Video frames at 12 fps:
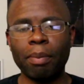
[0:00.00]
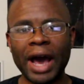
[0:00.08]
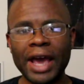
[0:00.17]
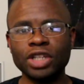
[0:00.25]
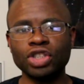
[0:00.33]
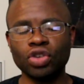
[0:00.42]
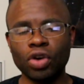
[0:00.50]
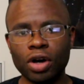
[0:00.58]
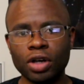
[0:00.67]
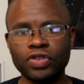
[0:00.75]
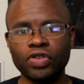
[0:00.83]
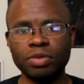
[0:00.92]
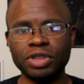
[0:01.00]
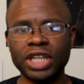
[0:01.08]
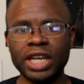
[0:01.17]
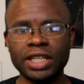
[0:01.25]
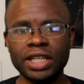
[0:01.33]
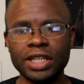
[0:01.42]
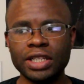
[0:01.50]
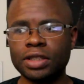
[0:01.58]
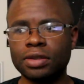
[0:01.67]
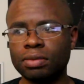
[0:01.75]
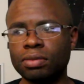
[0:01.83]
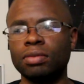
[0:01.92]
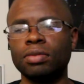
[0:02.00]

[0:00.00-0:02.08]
buying drugs from JD's